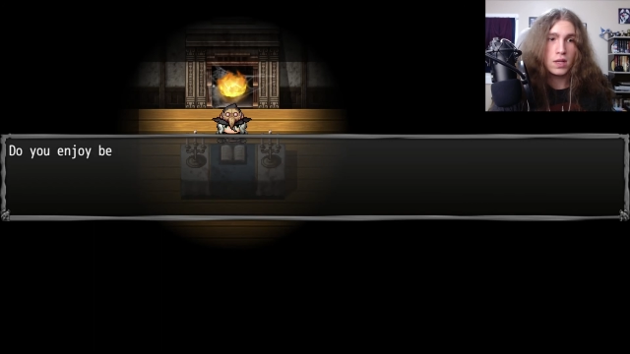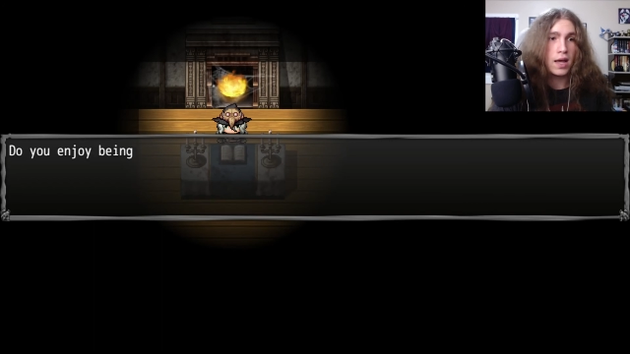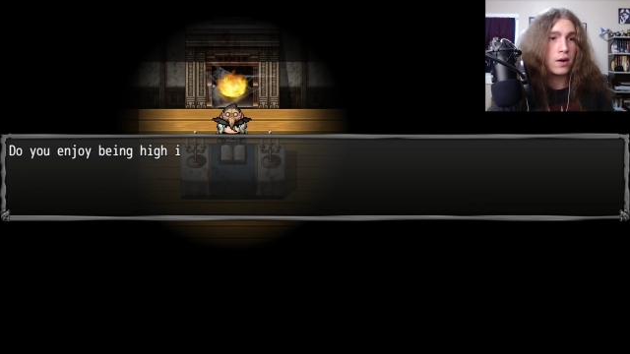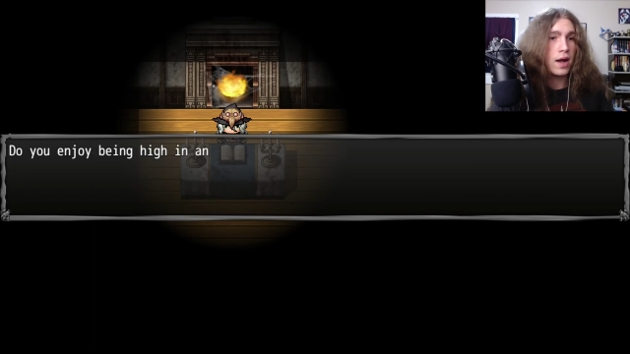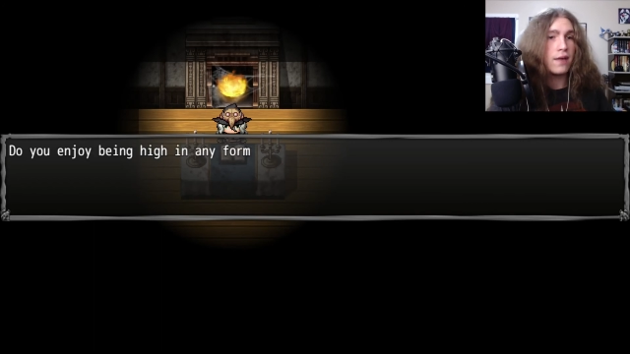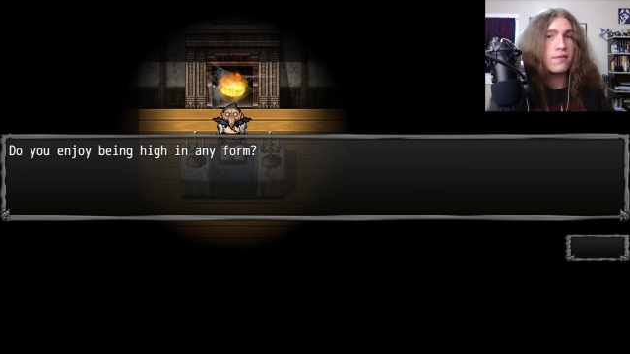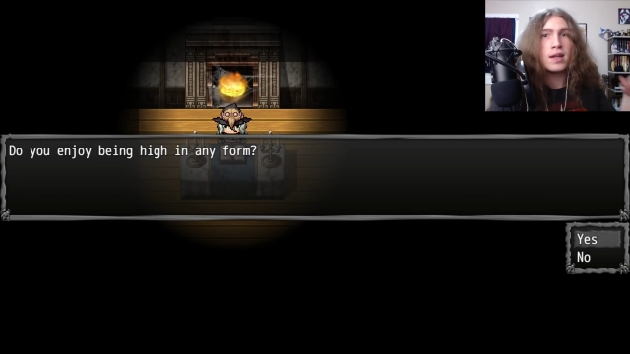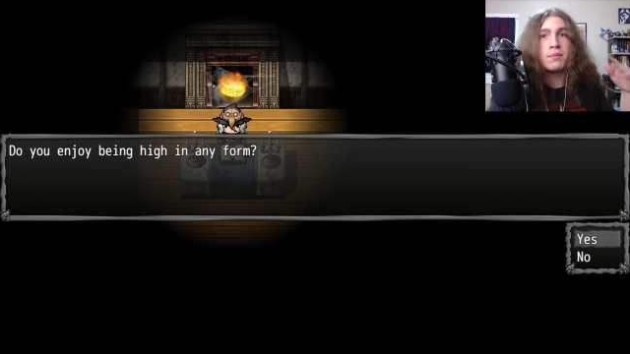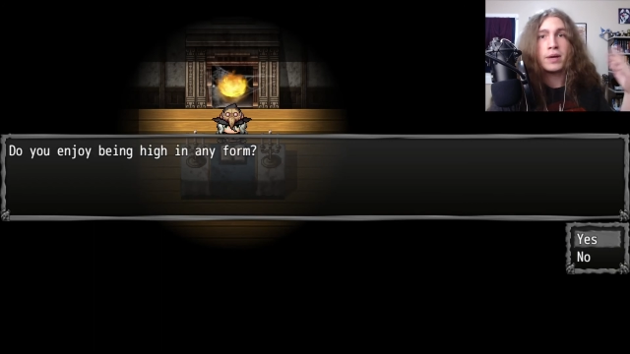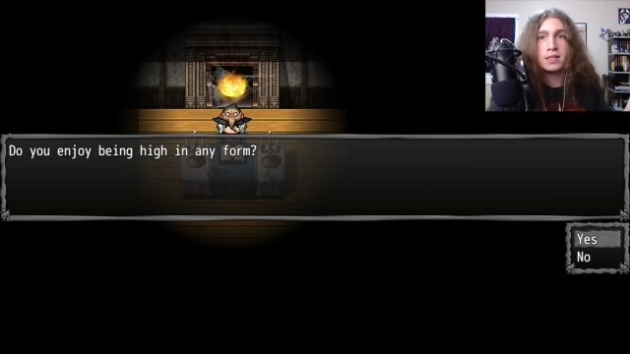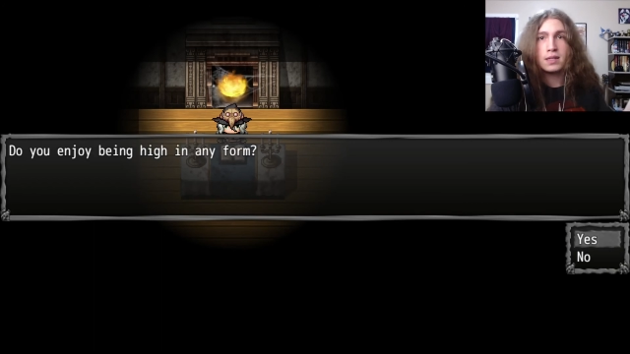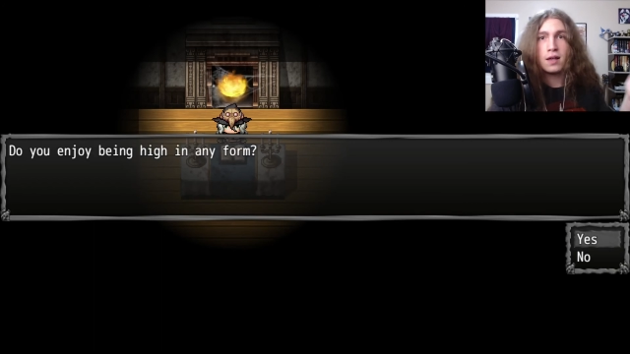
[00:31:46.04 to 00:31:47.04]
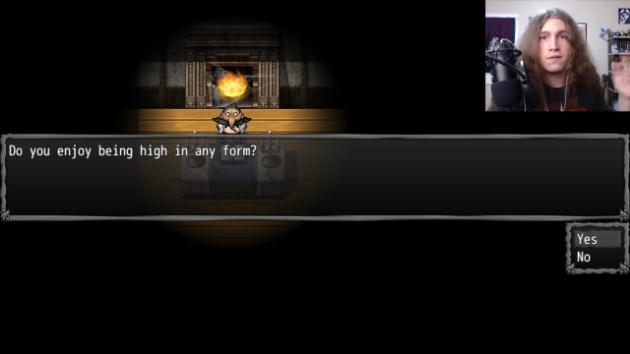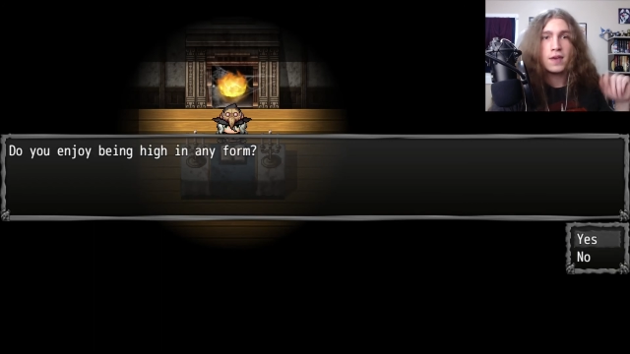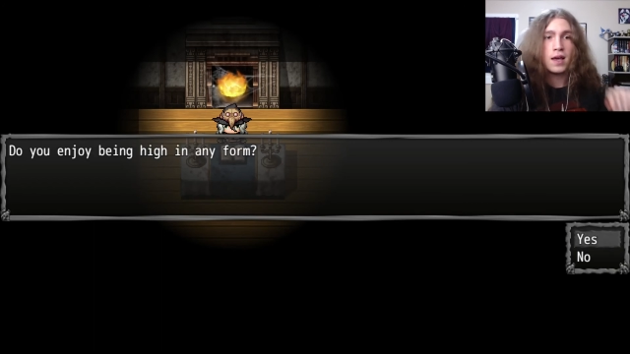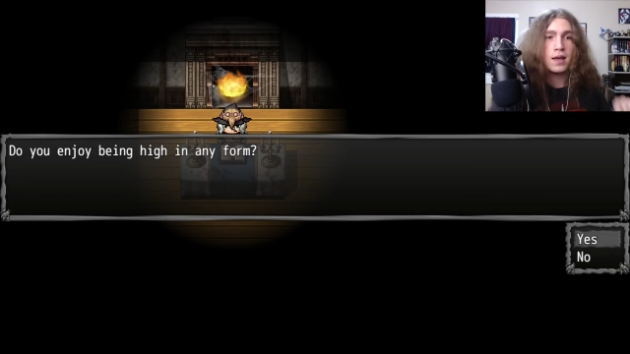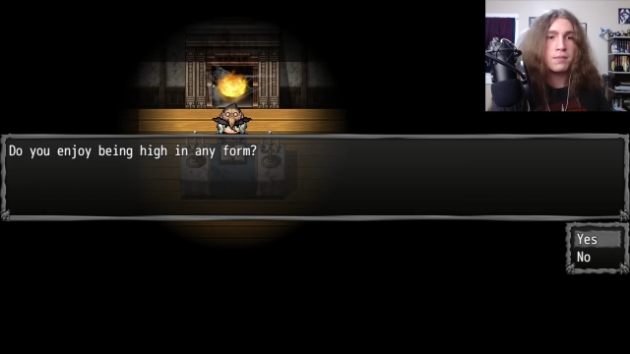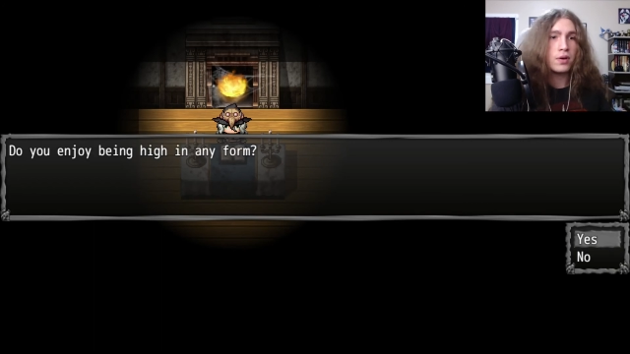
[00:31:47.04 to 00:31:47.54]
I don't have any myself
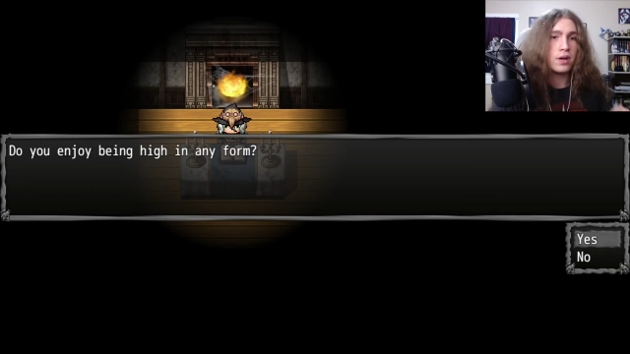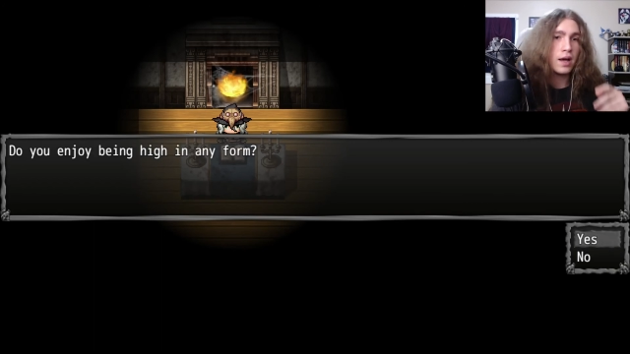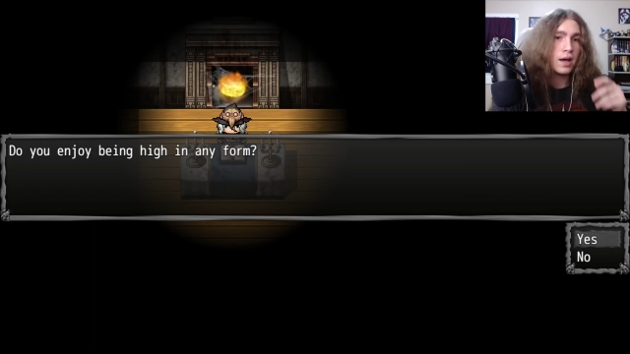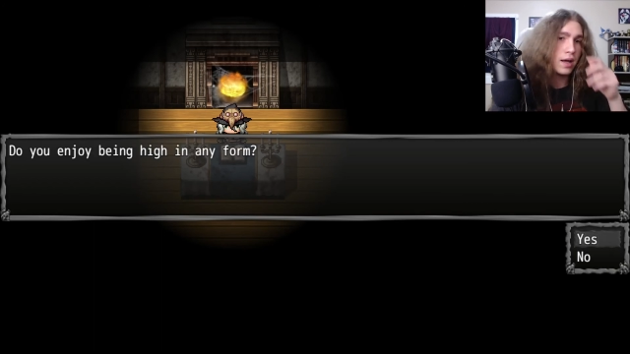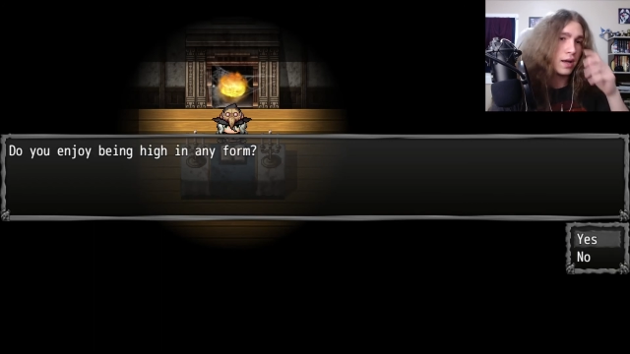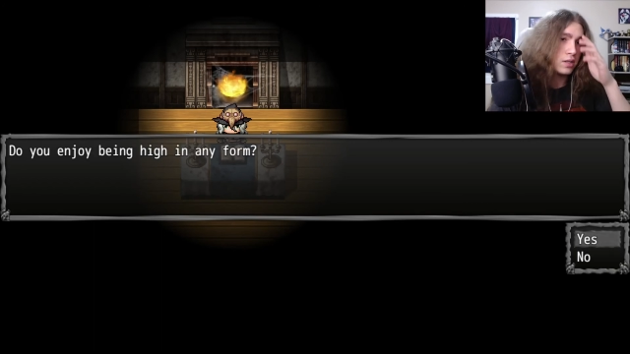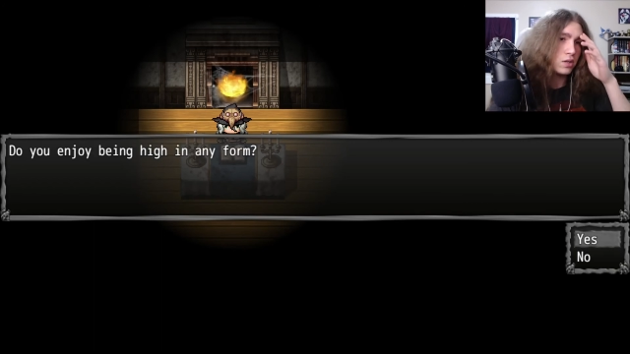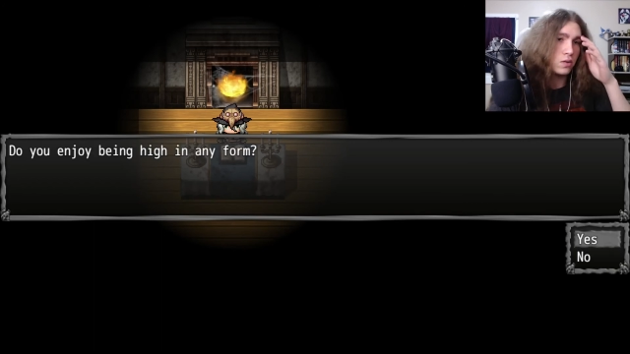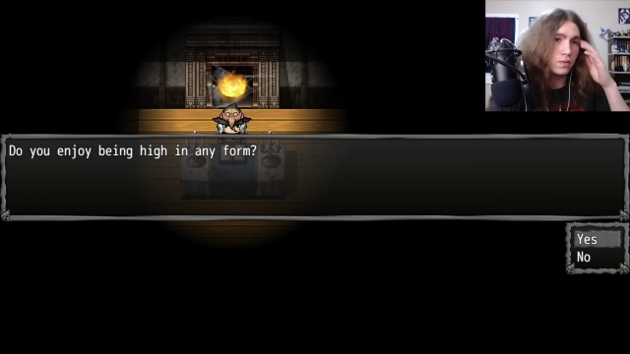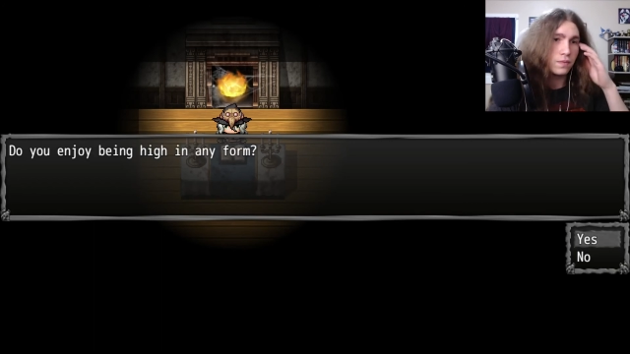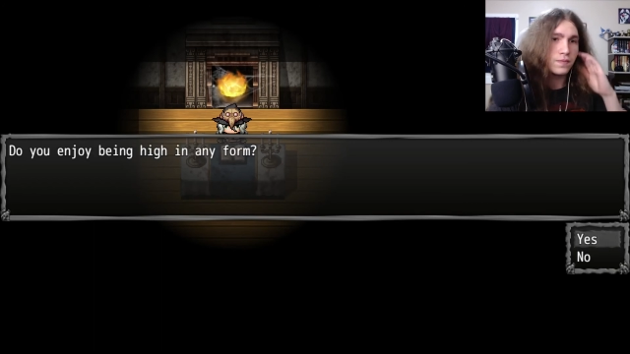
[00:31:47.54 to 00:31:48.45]
yet, but uh, I do.